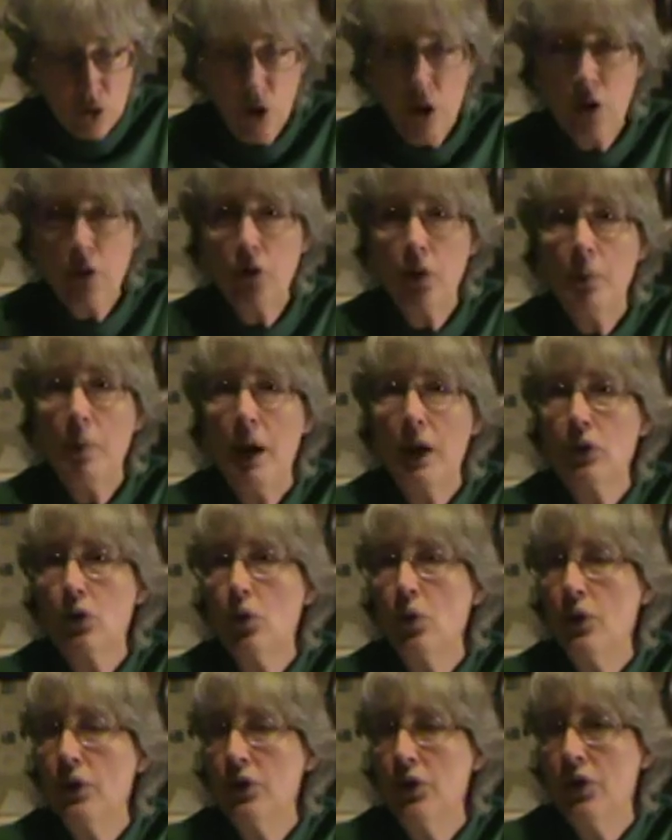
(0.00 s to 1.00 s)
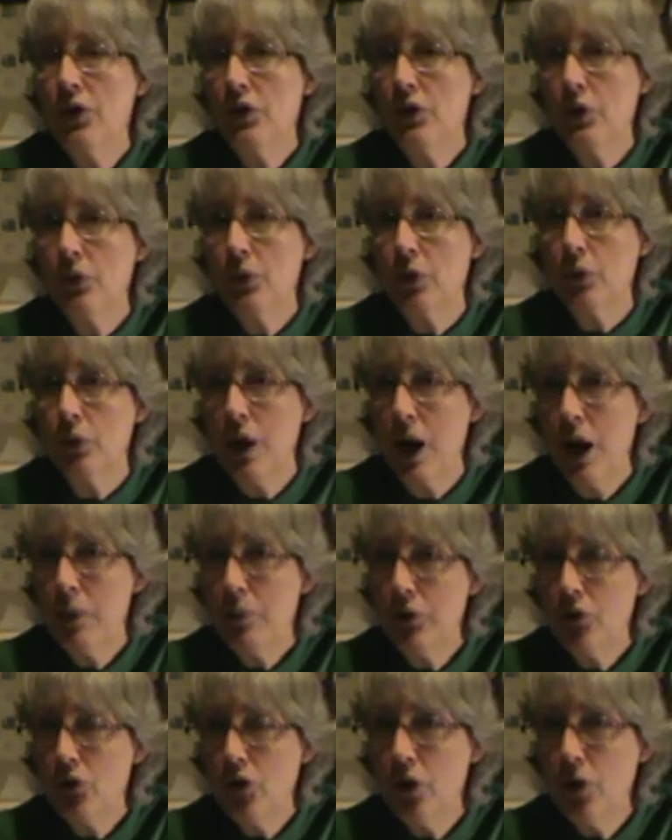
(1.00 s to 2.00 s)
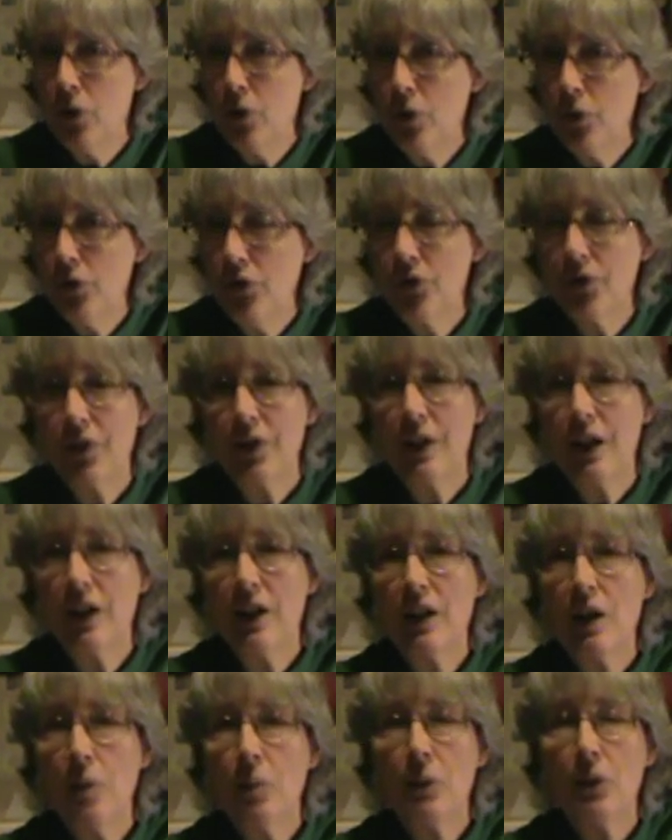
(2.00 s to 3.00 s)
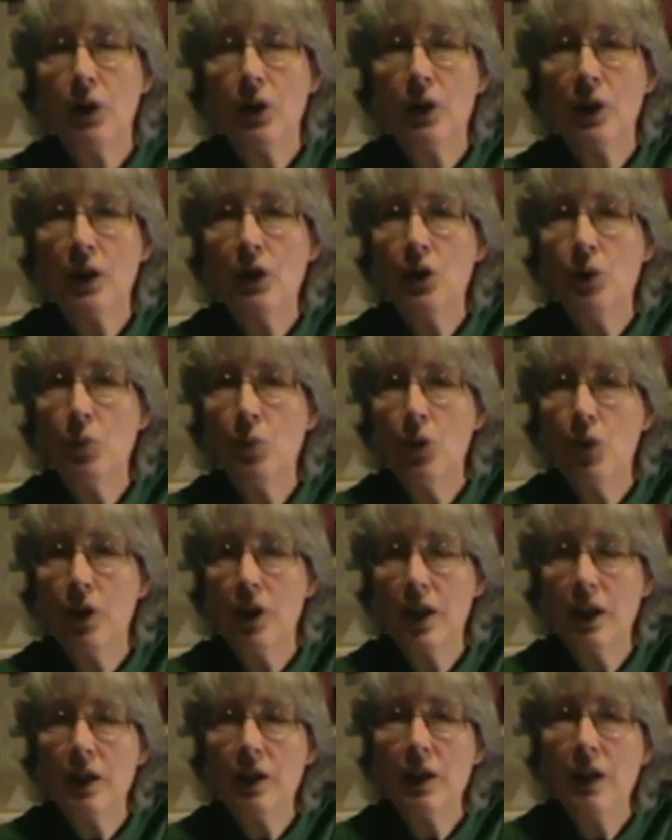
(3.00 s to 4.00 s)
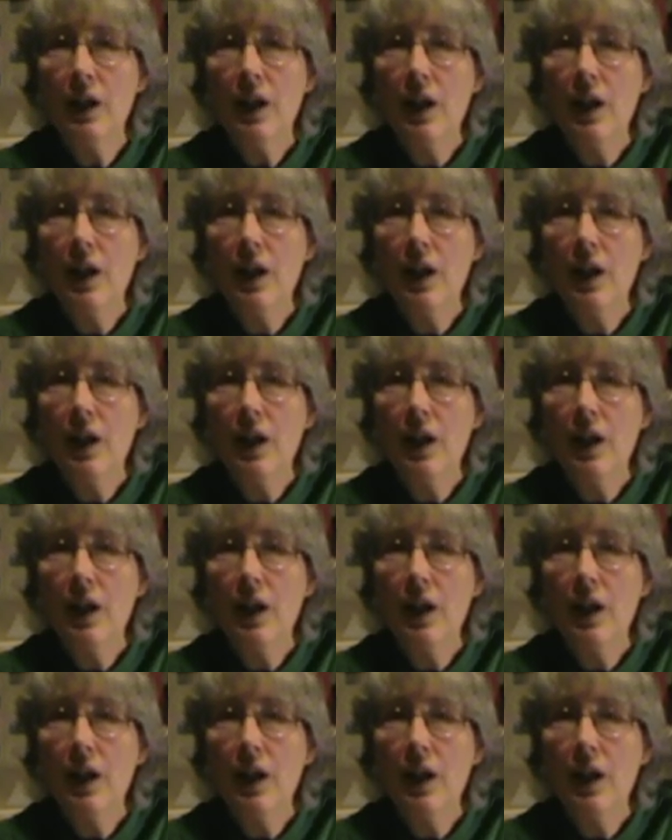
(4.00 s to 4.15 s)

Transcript: talked about going to the different rabbit shows, getting up early in the morning.